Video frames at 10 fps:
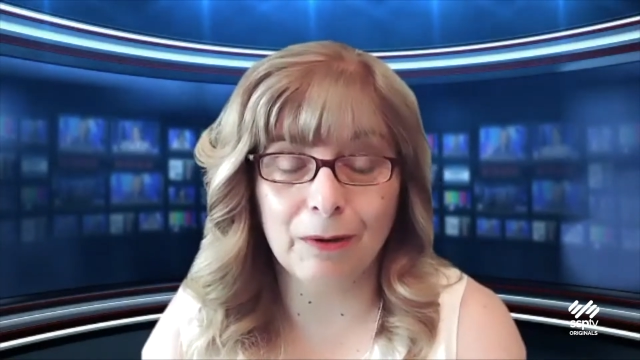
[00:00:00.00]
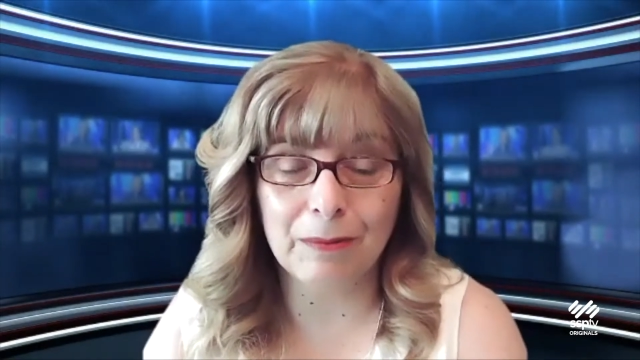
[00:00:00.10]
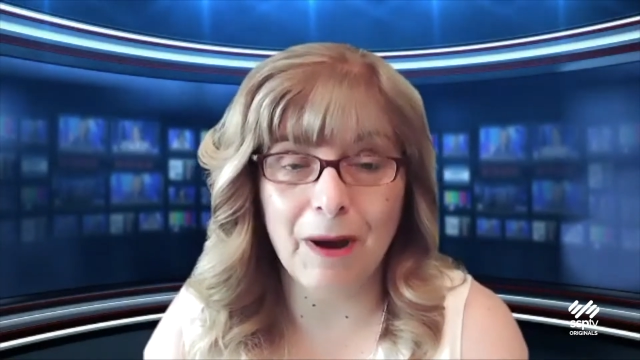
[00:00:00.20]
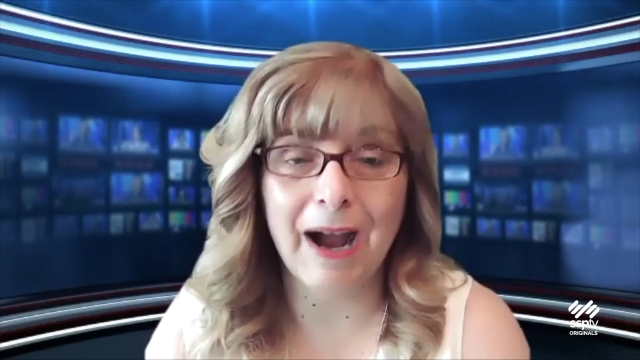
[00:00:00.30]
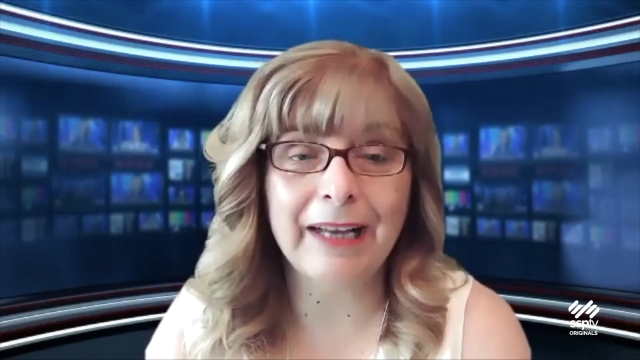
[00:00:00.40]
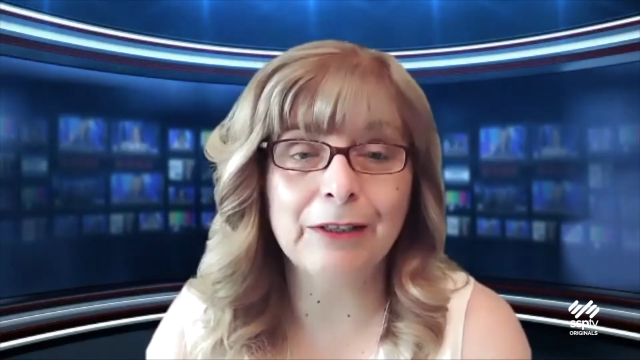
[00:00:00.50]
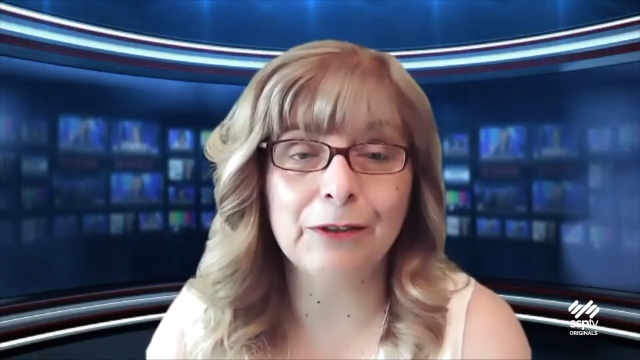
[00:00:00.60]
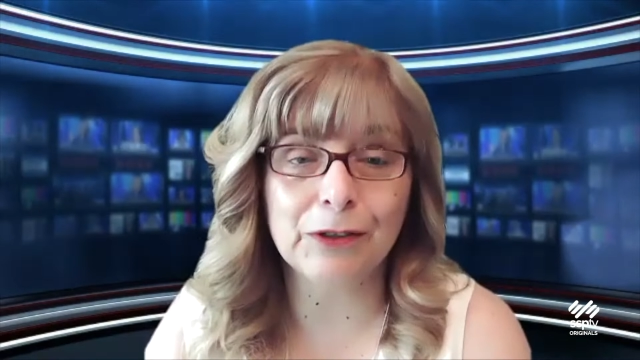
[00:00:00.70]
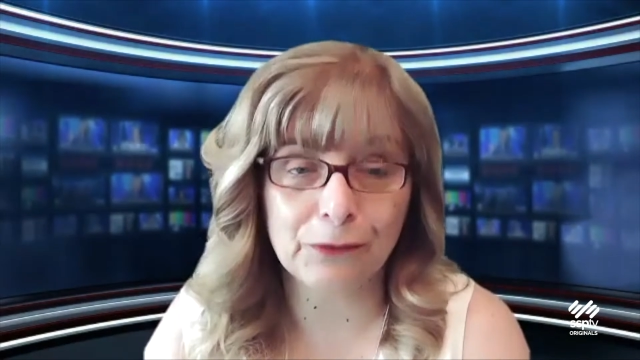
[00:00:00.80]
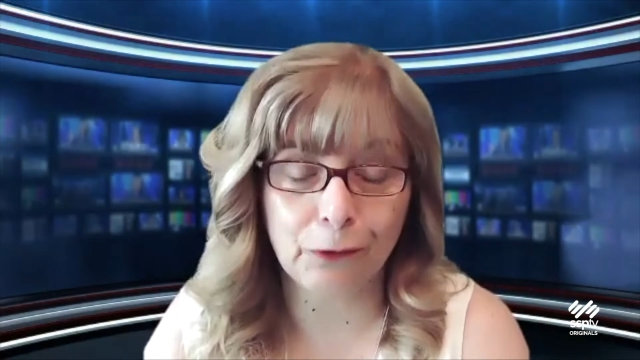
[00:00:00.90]

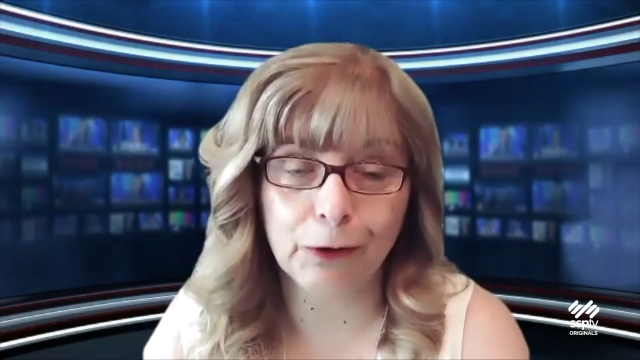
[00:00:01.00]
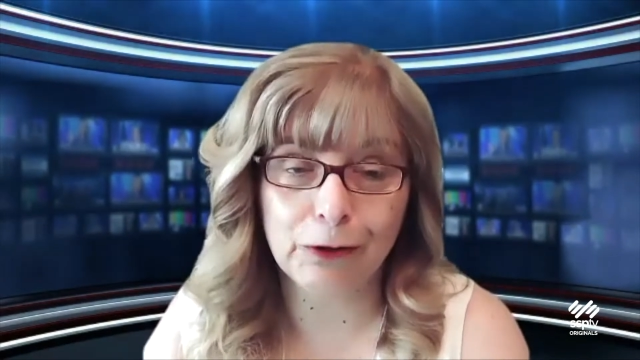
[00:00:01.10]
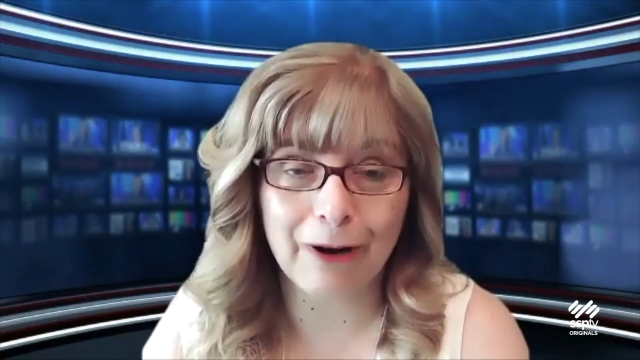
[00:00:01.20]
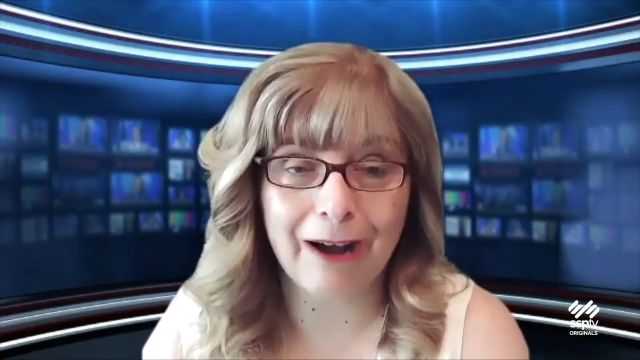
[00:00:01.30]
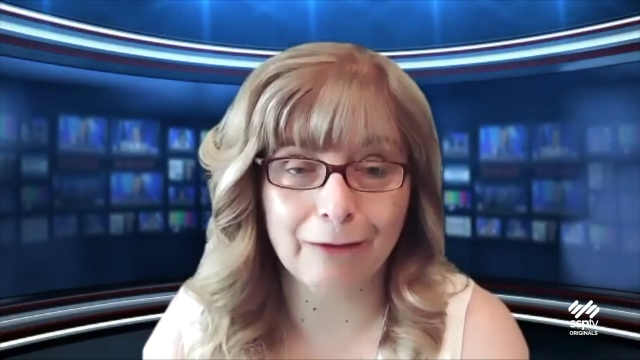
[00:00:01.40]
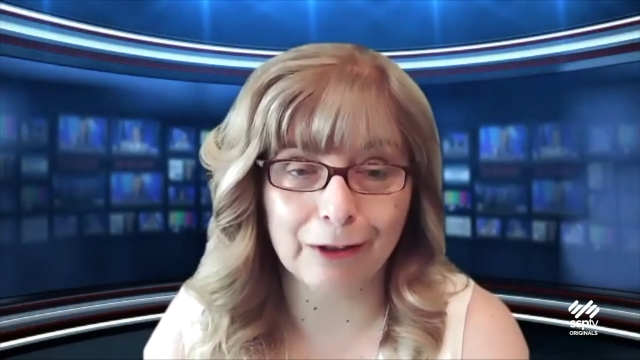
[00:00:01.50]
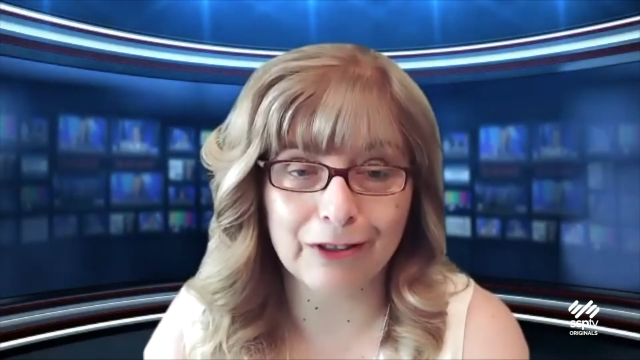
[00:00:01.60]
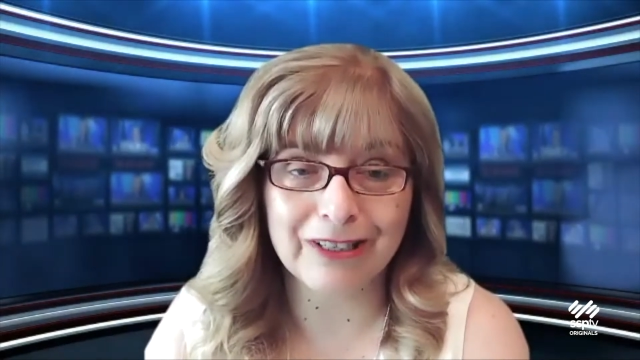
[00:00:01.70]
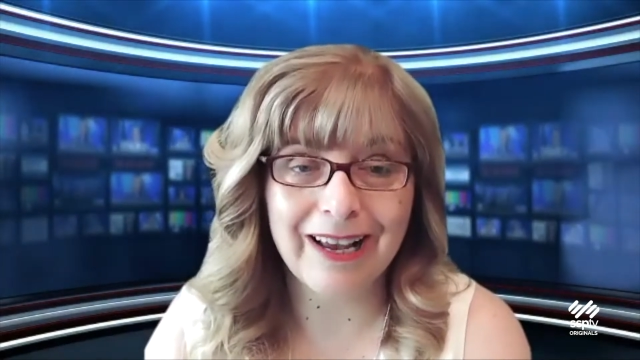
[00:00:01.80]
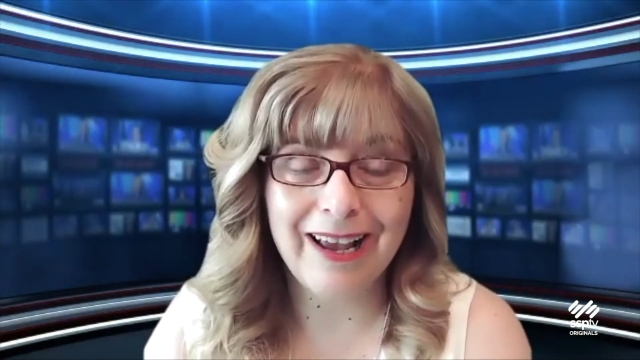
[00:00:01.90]
reminders for
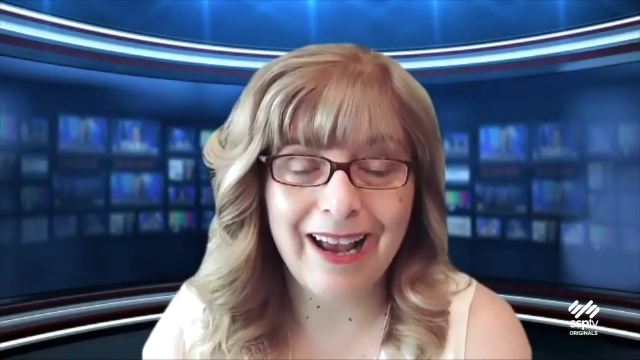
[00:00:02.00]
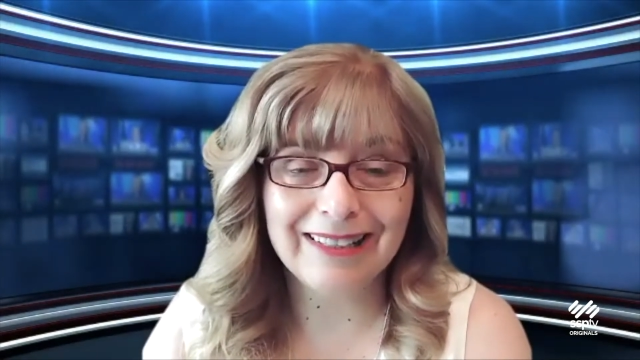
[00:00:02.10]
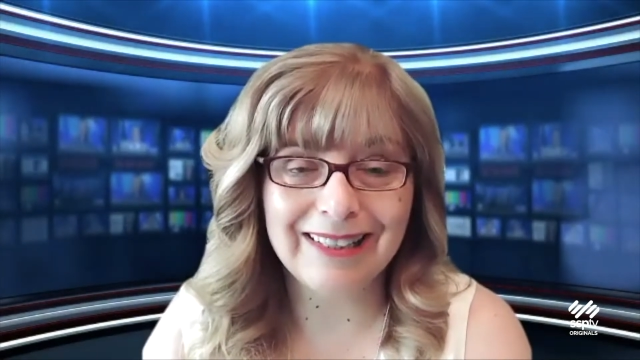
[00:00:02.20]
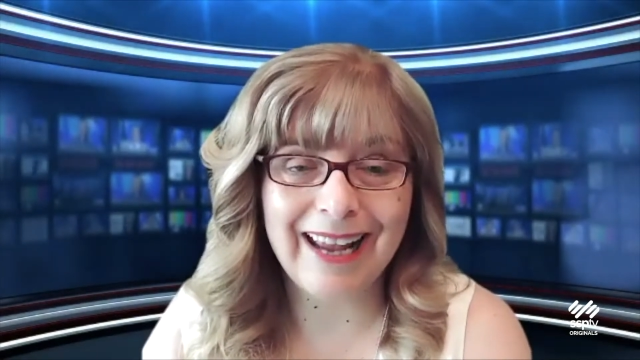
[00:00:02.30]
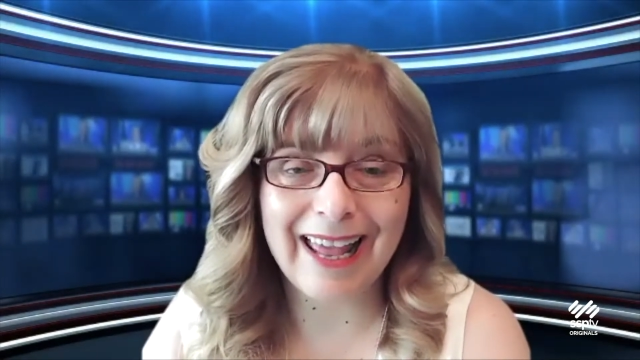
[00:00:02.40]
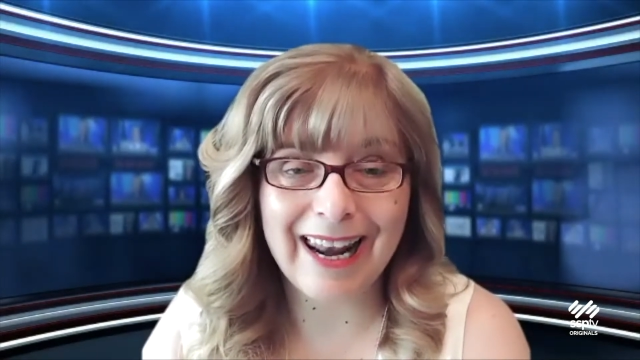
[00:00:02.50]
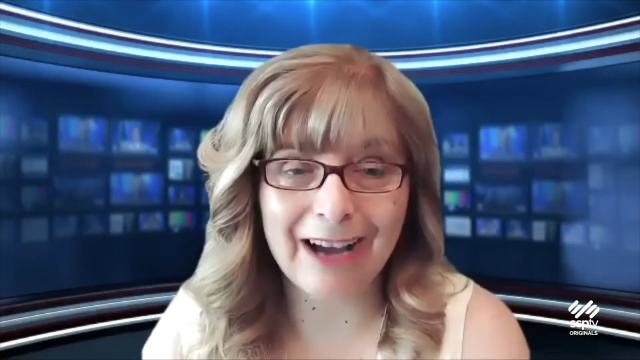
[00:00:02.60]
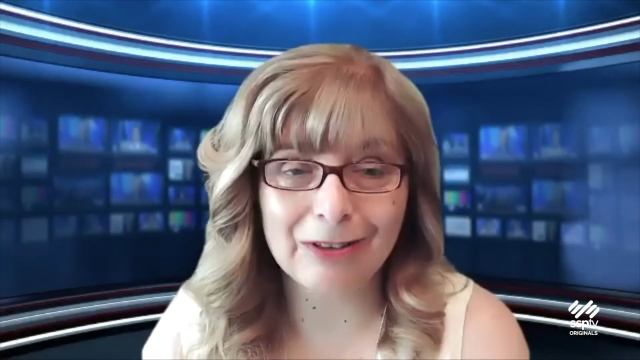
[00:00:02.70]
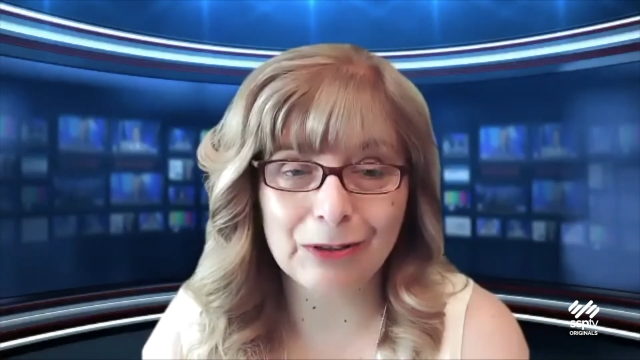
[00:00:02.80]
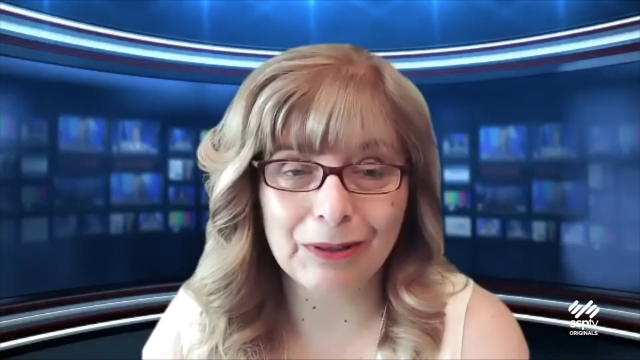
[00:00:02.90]
travelers as they head
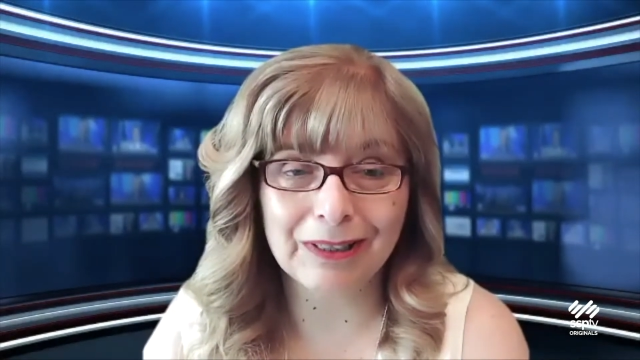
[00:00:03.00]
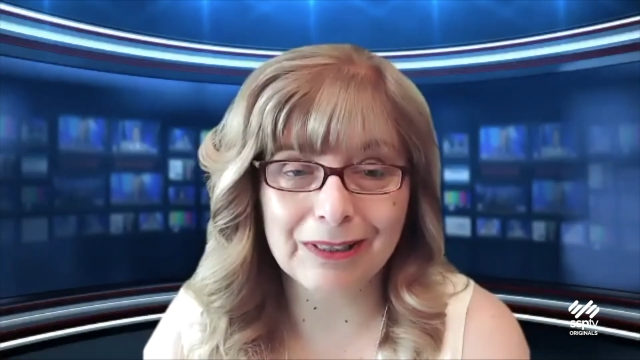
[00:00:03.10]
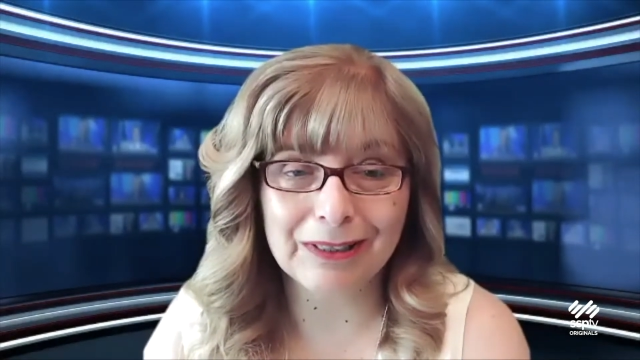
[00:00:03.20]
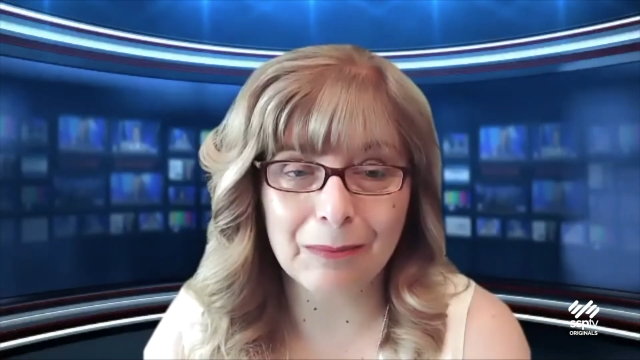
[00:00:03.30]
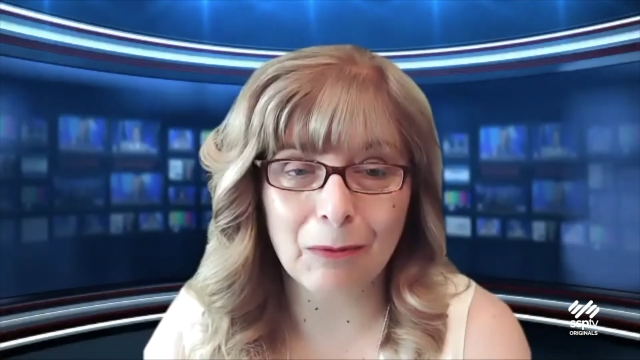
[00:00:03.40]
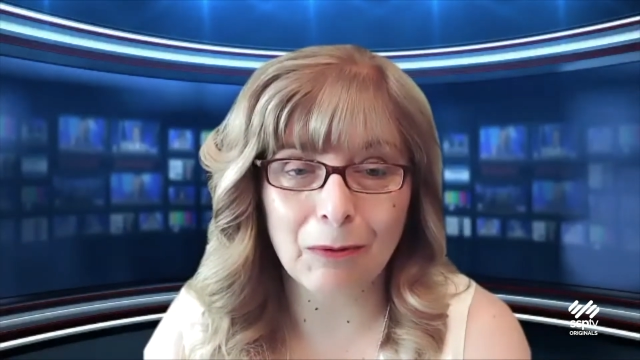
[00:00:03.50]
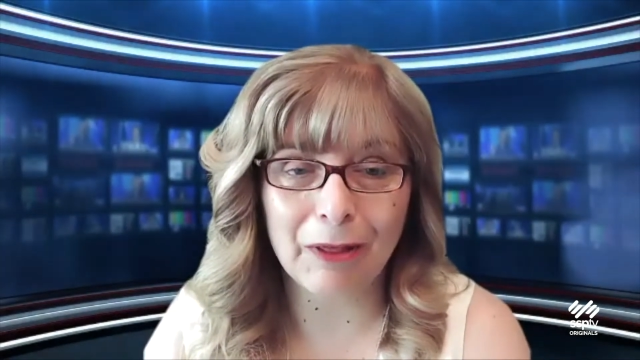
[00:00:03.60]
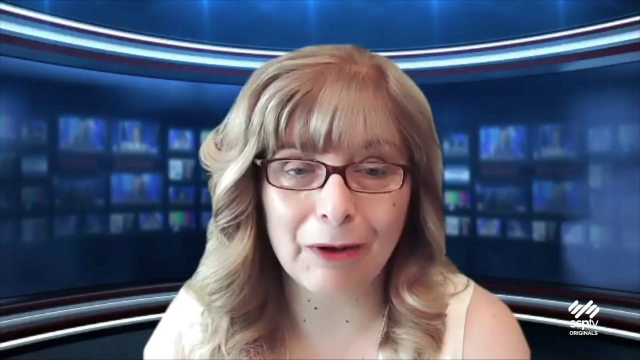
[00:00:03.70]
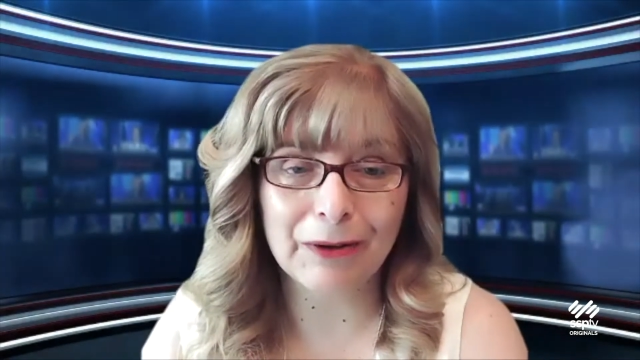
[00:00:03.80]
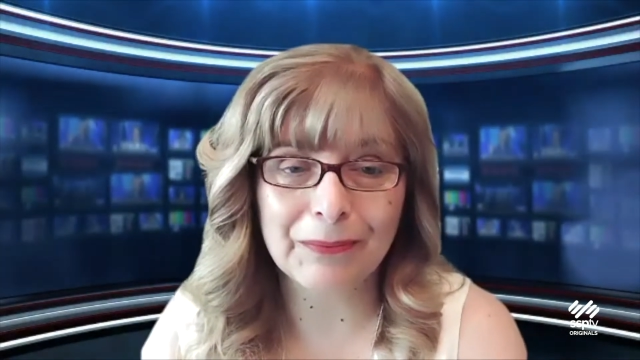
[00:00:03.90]
out during the summer
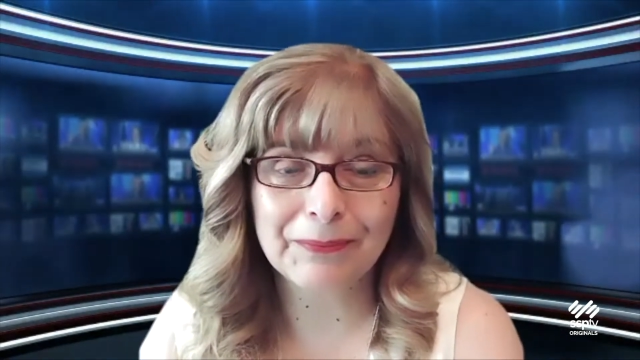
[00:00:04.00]
weather?